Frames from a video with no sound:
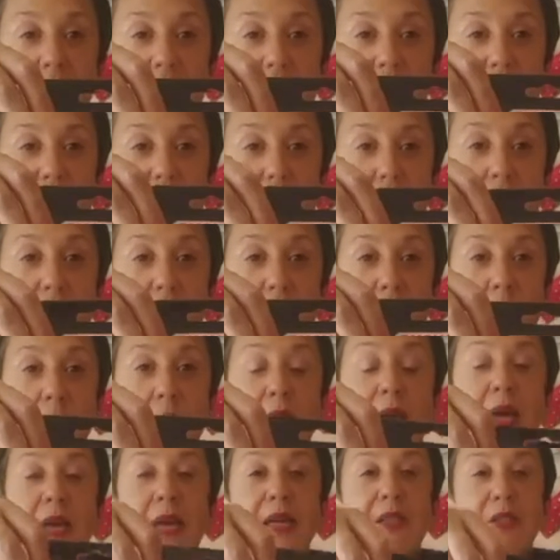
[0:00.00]
as well.
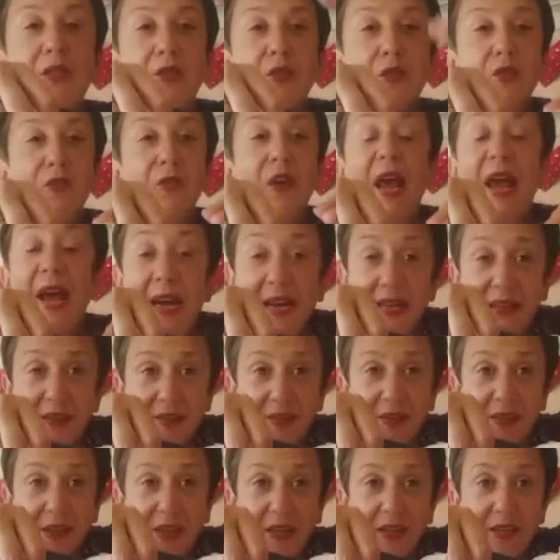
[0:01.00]
It's used for
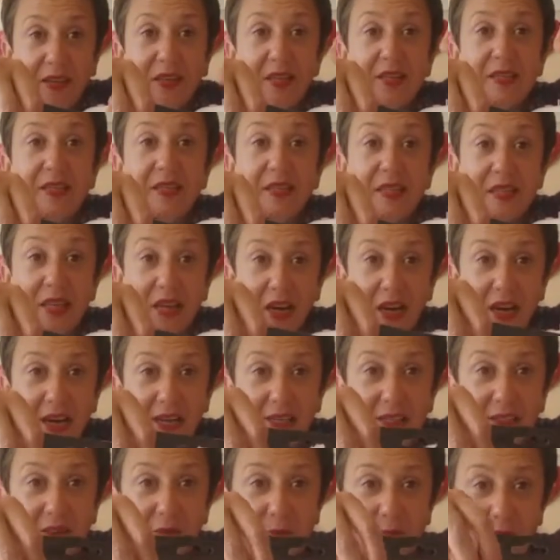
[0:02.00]
anything that
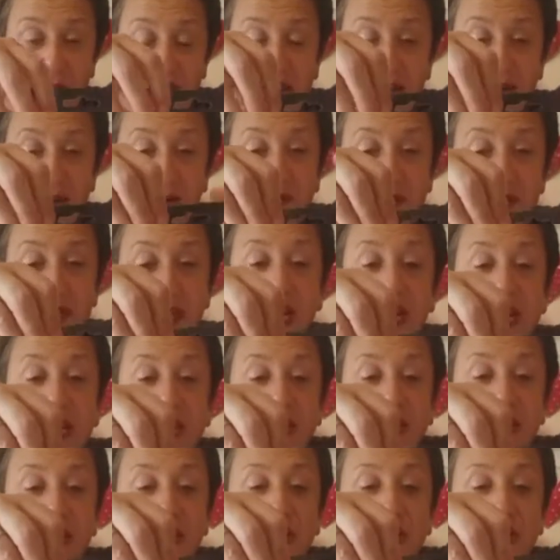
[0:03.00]
slides around.
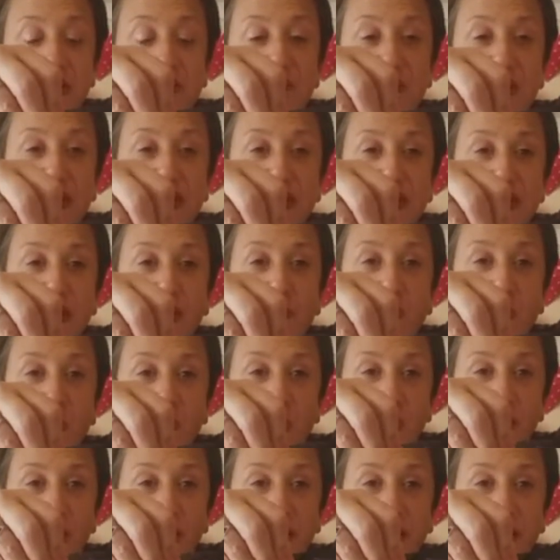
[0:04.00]
So it's a
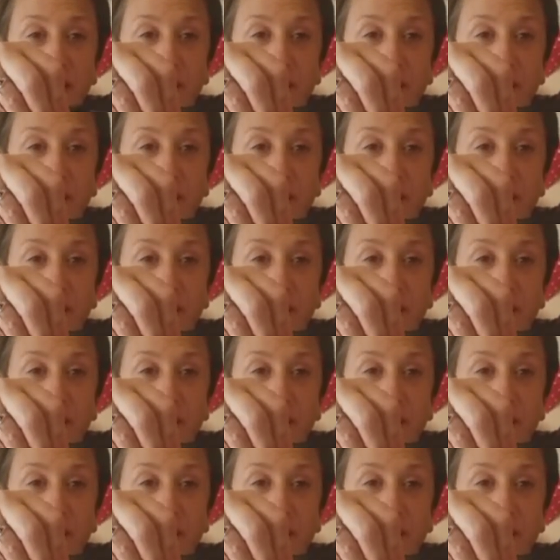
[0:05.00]
walking